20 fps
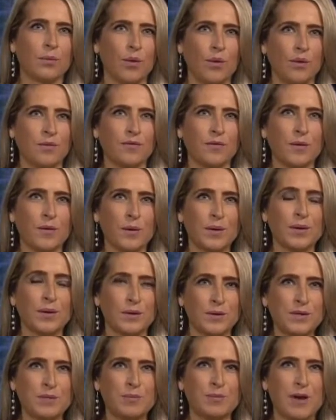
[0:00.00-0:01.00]
role for
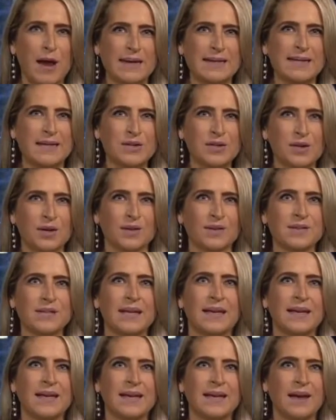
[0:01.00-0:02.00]
nurse
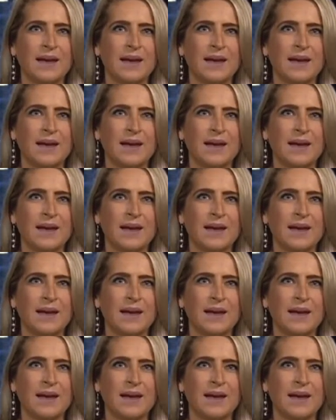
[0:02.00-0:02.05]
practitioners.